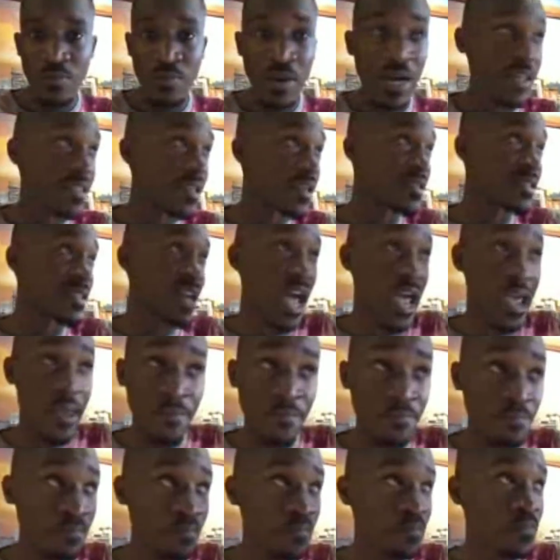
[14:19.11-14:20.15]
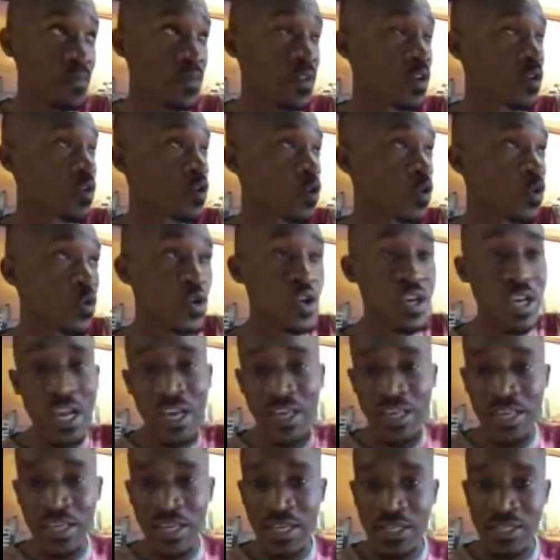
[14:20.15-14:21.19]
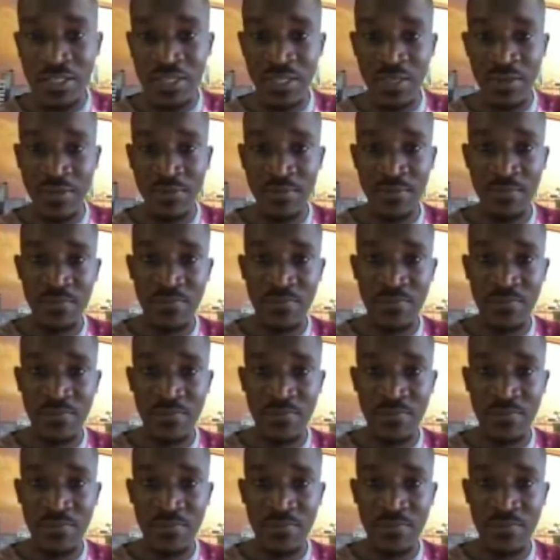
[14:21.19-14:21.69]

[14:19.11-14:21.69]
By the time Corona hit,